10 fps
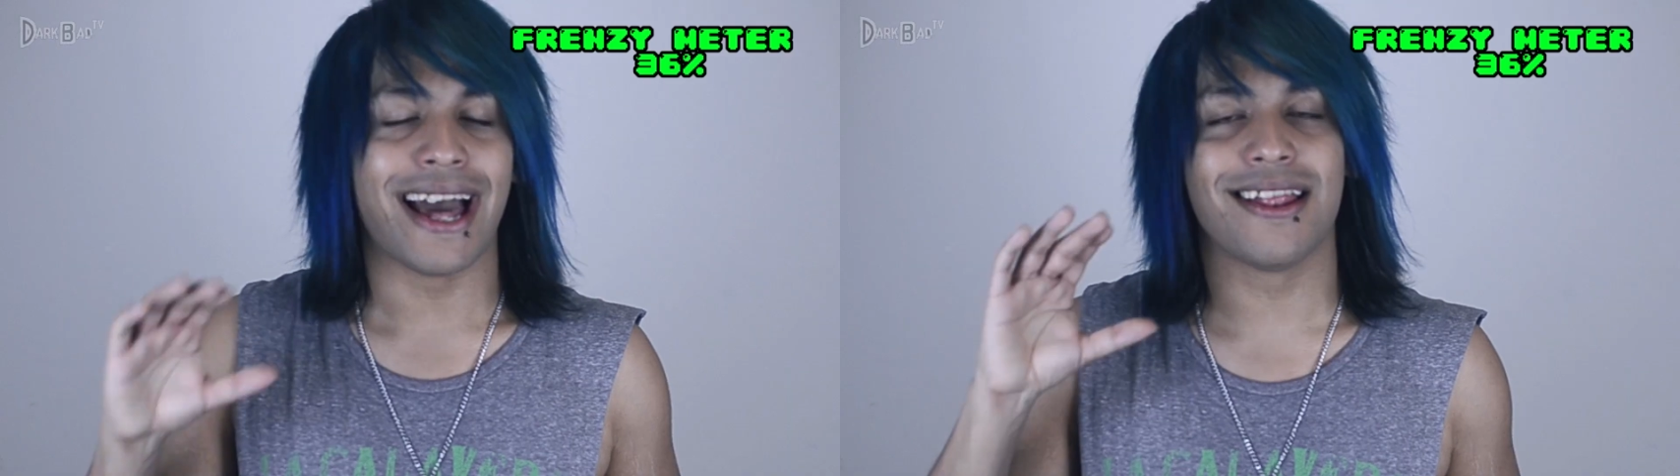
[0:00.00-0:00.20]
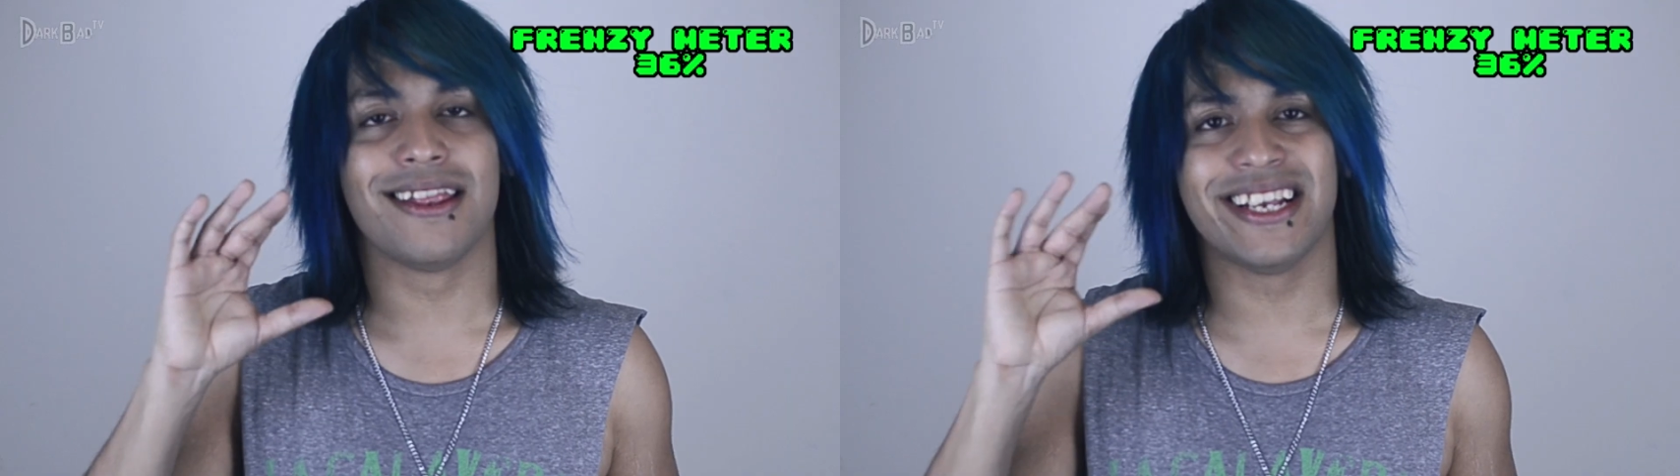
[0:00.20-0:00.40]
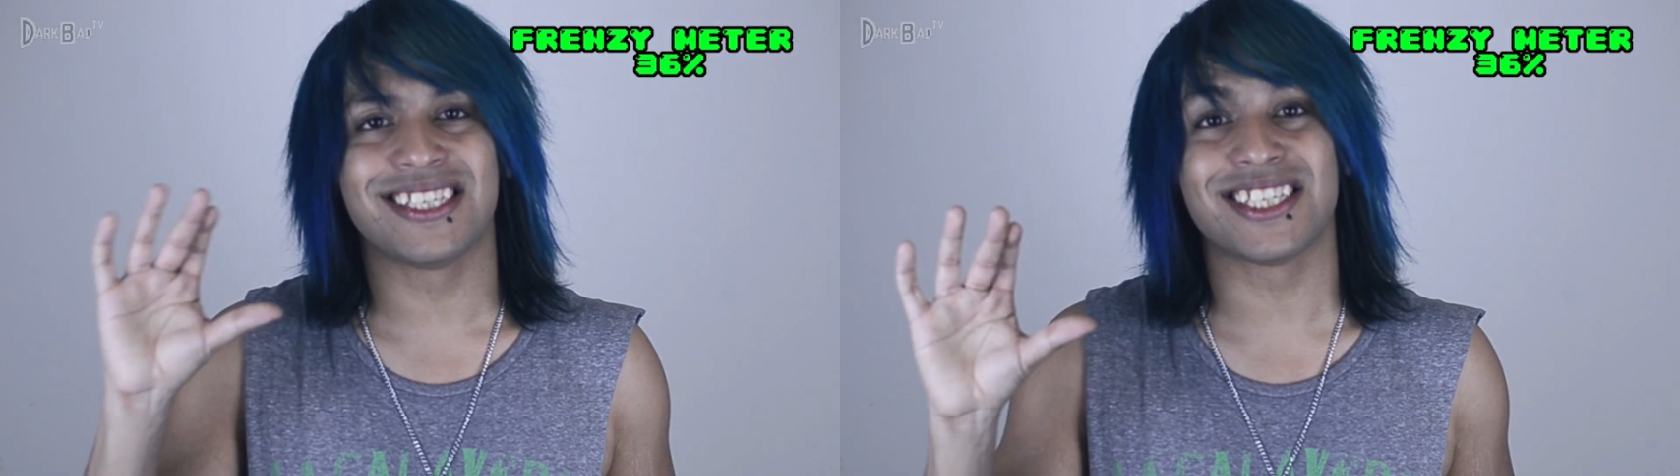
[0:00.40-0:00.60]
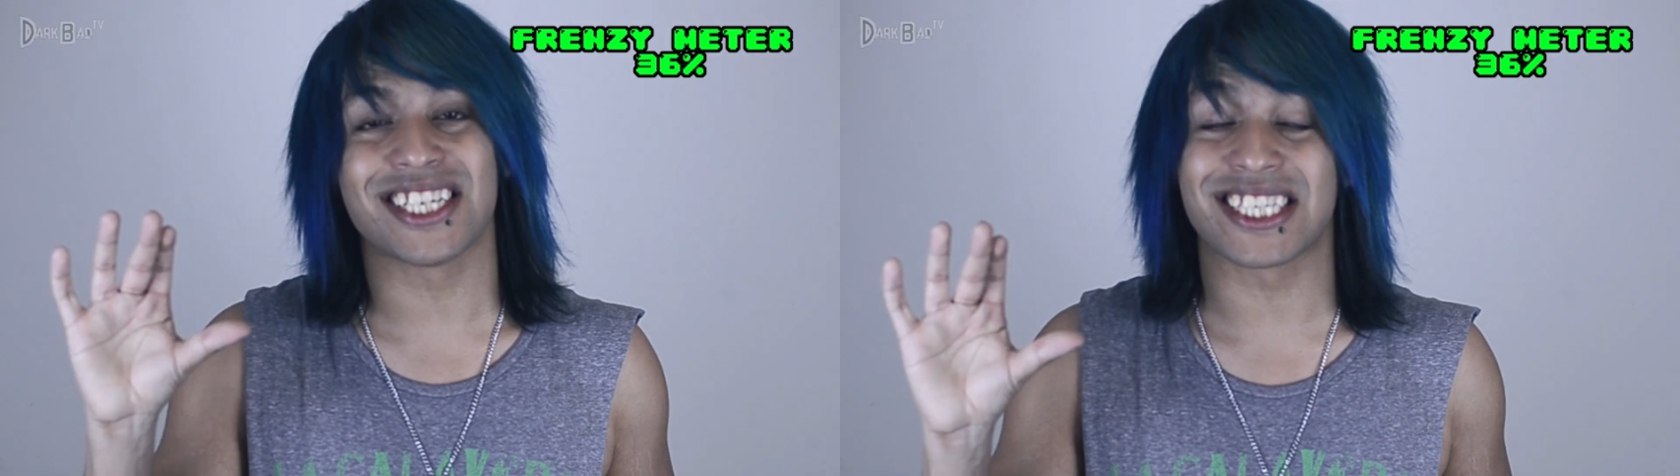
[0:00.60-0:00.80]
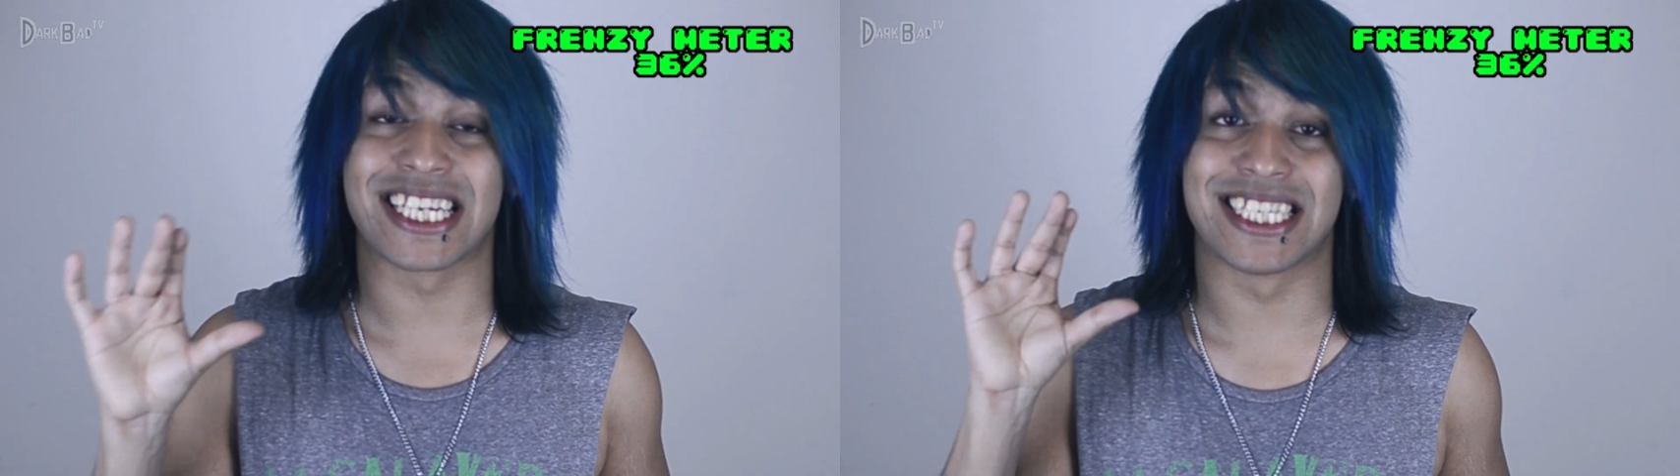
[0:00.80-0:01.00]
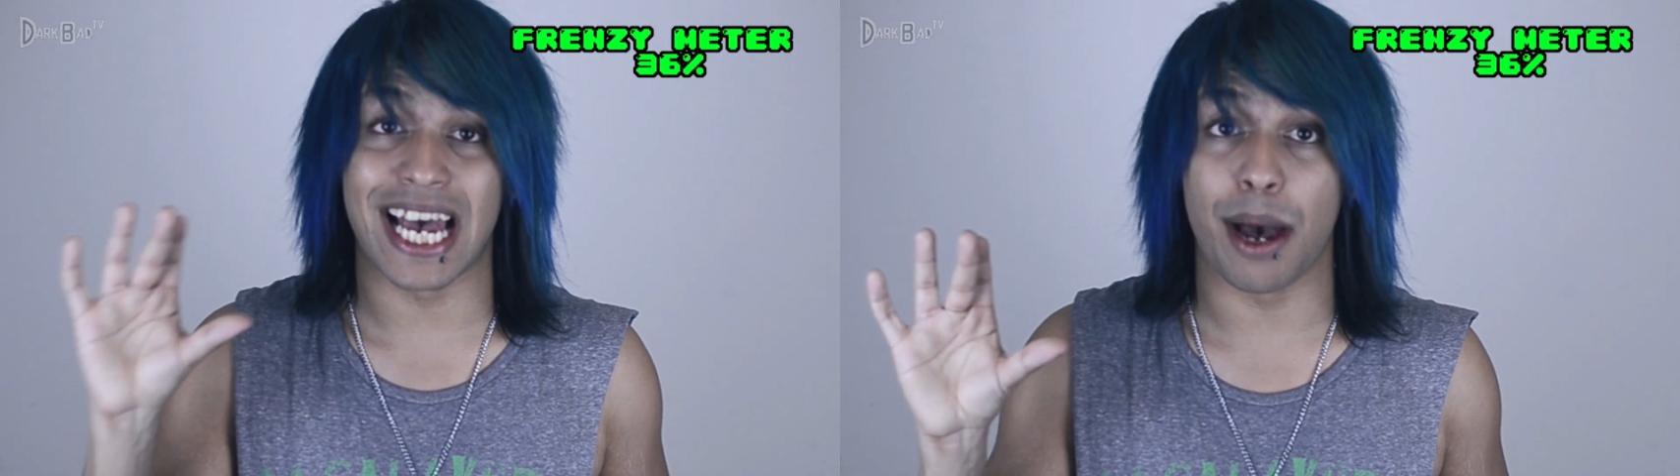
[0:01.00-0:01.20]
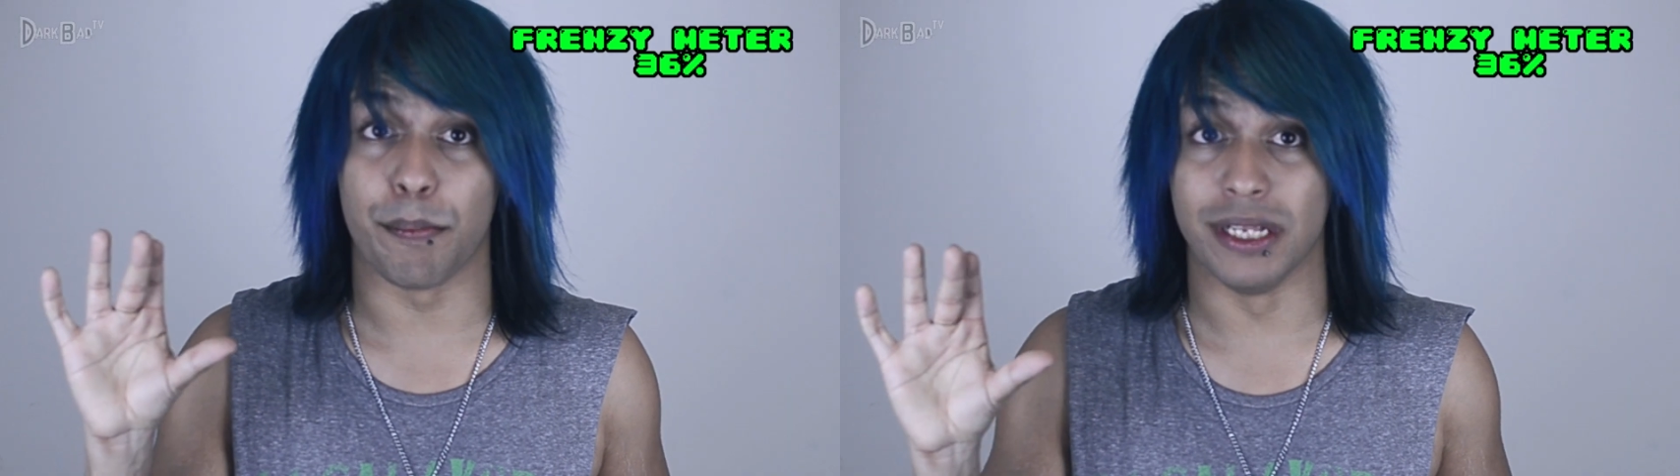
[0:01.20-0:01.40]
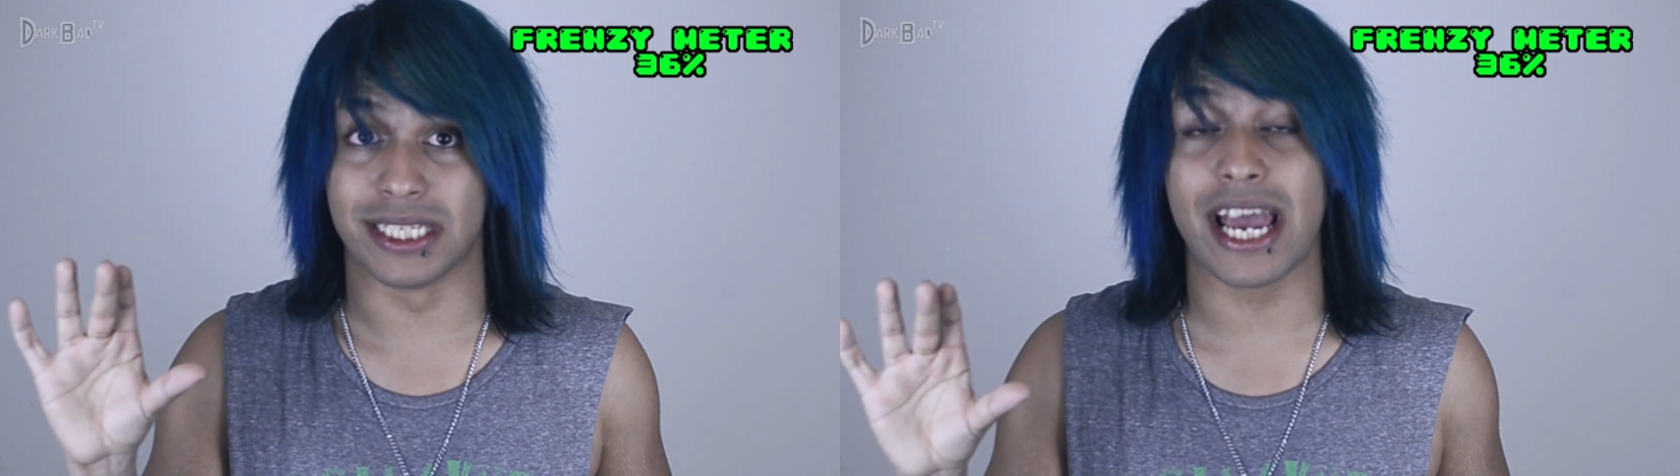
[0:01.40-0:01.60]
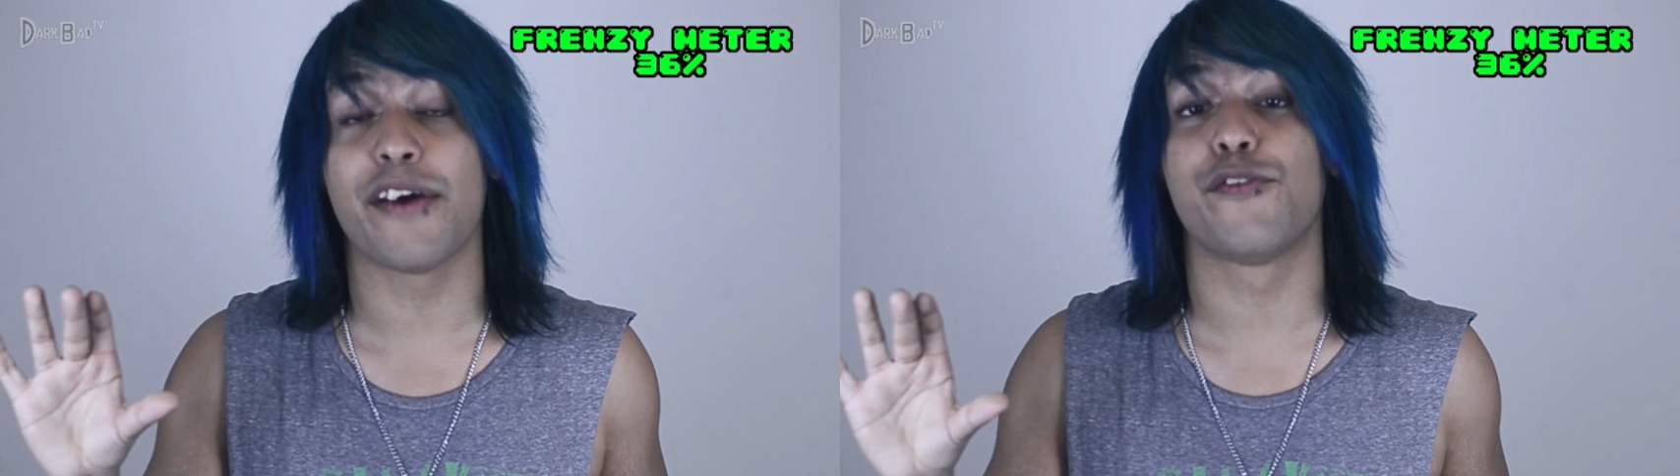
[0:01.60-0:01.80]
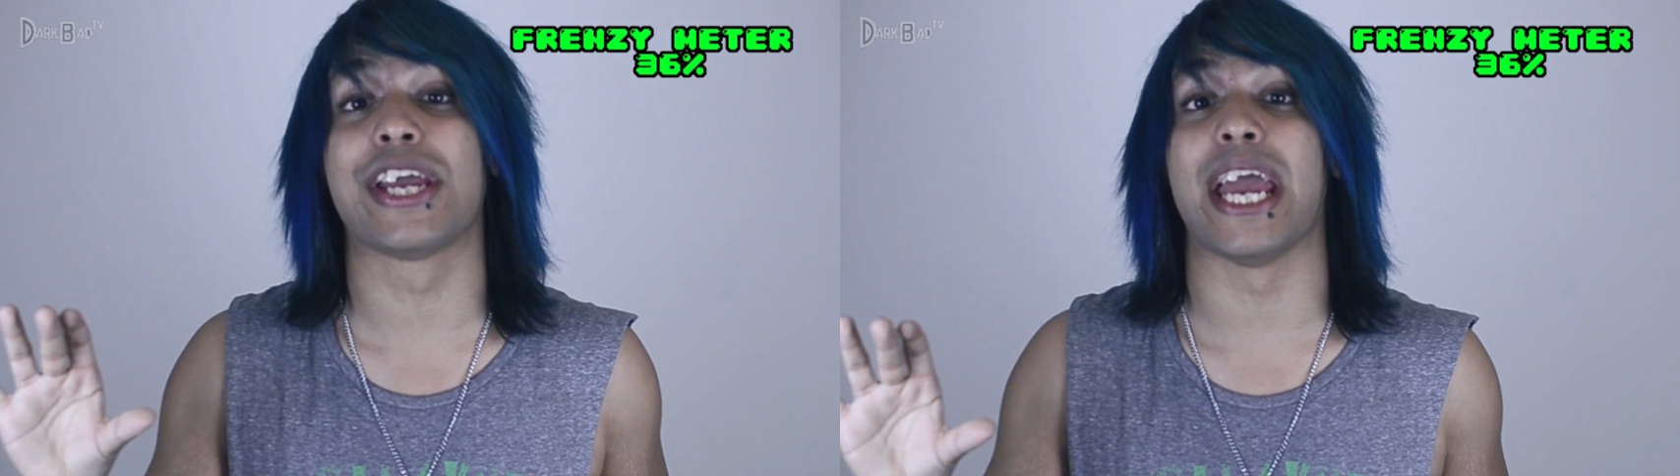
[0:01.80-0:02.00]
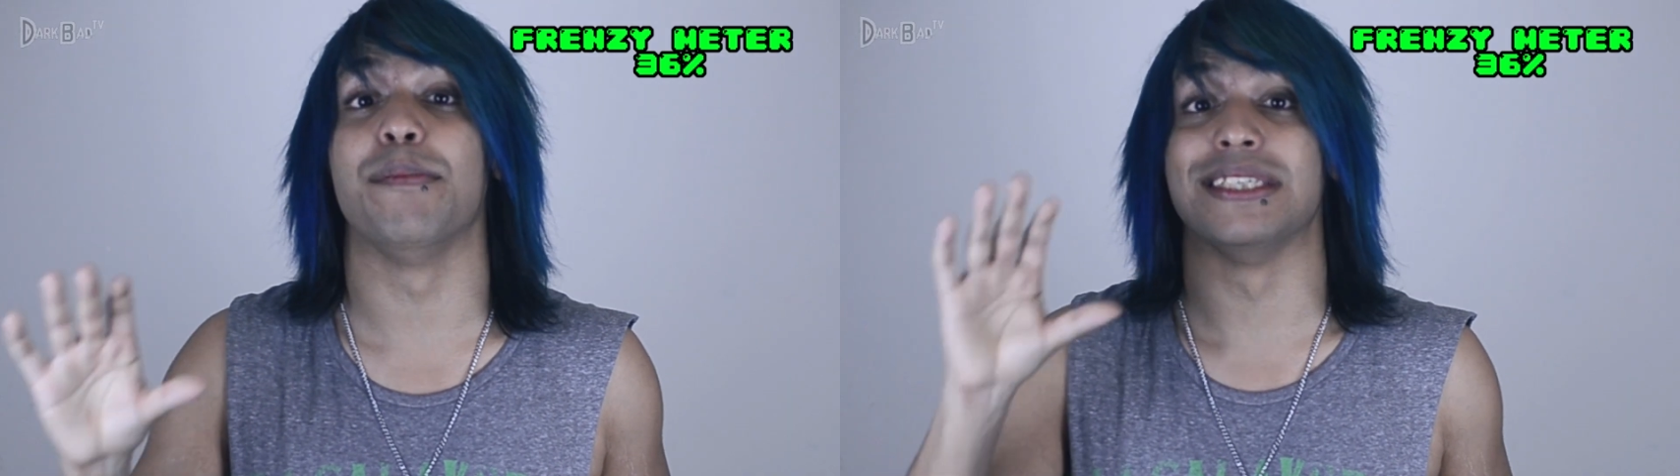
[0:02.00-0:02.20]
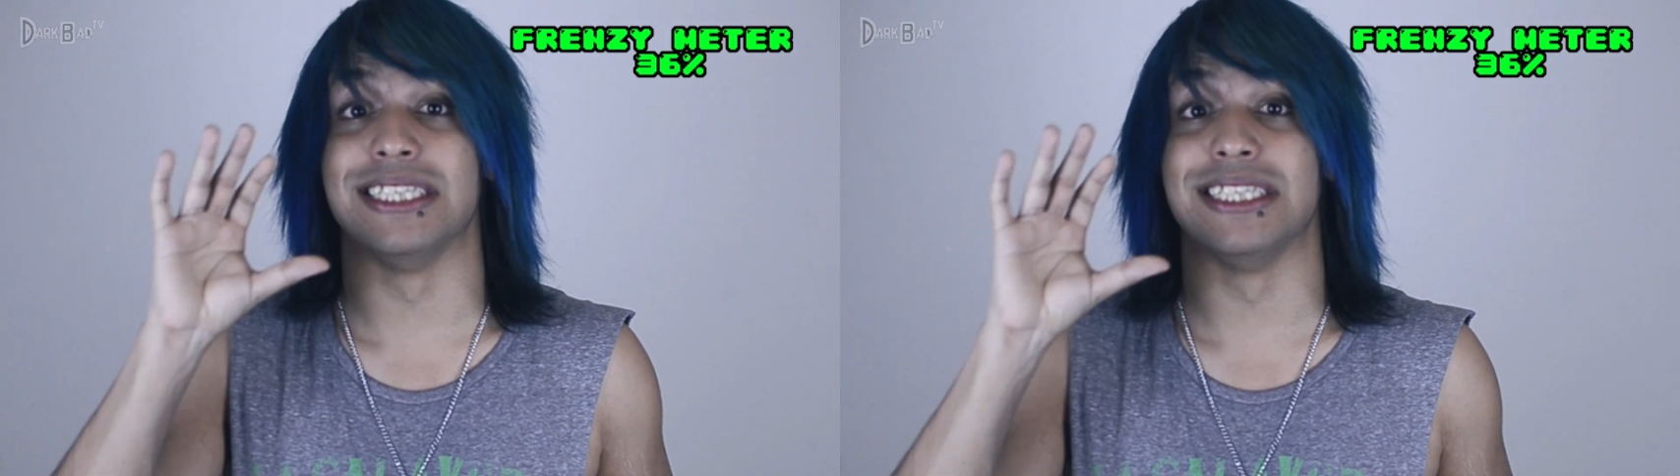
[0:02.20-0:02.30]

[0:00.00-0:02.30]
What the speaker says: And these are just examples, every game is